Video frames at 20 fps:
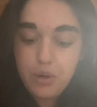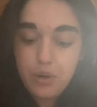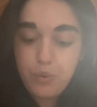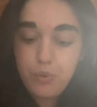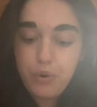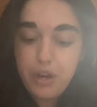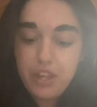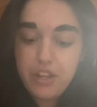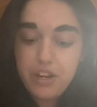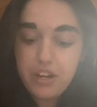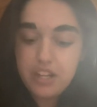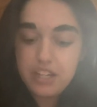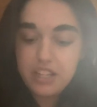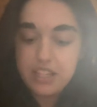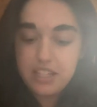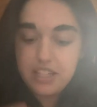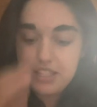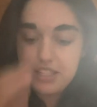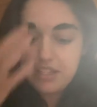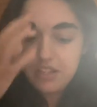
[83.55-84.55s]
Whether
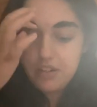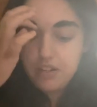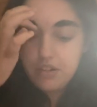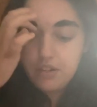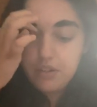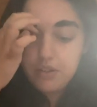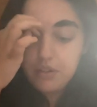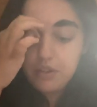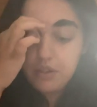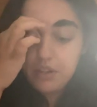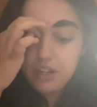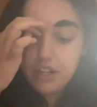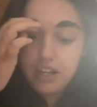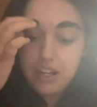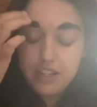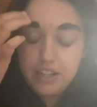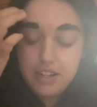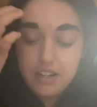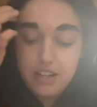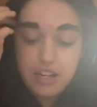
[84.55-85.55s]
it's a
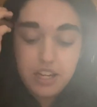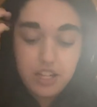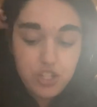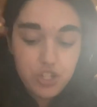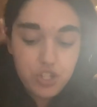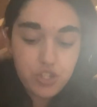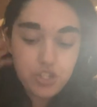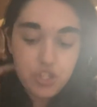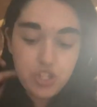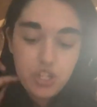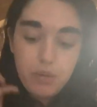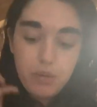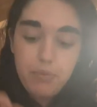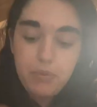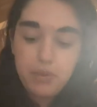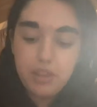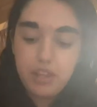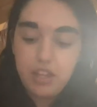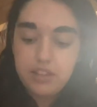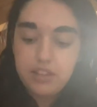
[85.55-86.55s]

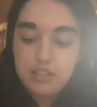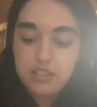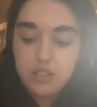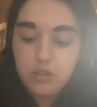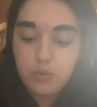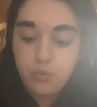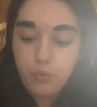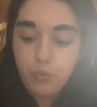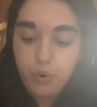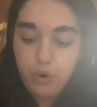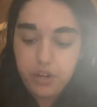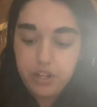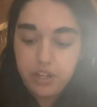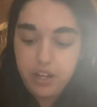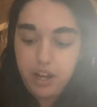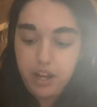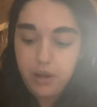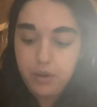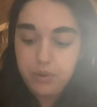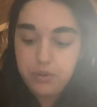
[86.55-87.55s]
relationship that didn't work
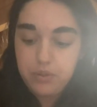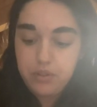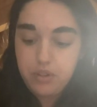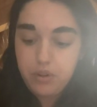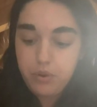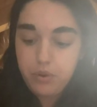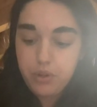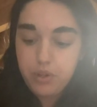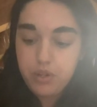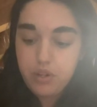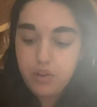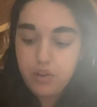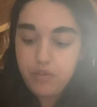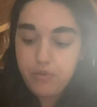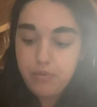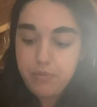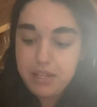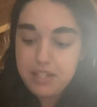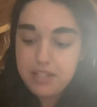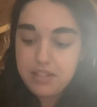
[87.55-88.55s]
out or you have
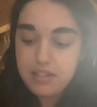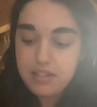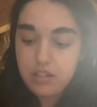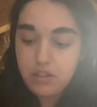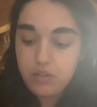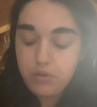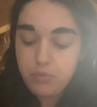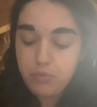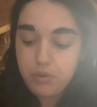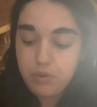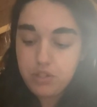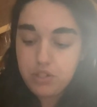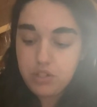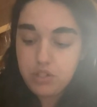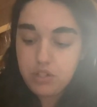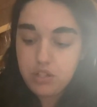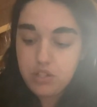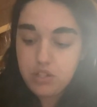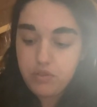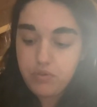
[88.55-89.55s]
missed an
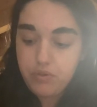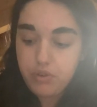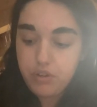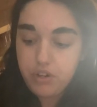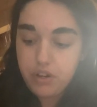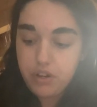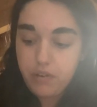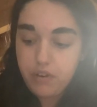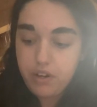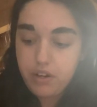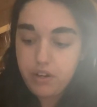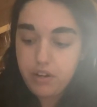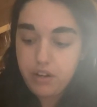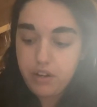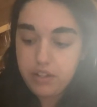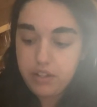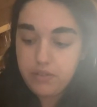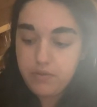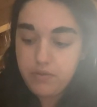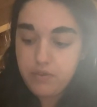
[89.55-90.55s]
opportunity for career
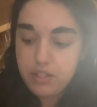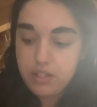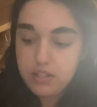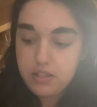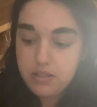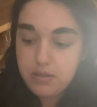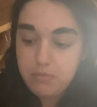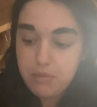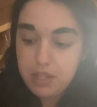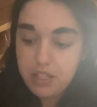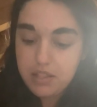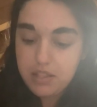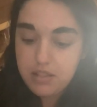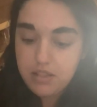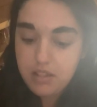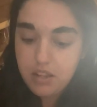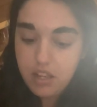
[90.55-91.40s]
advancement,